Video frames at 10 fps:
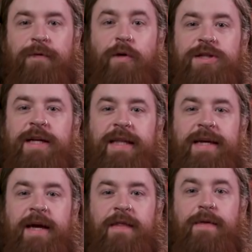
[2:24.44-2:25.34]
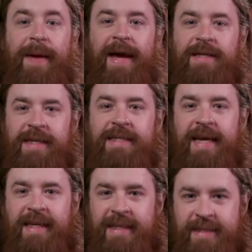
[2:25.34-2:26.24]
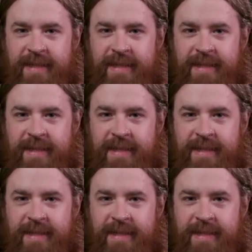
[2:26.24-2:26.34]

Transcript: Fortunately, the band did take these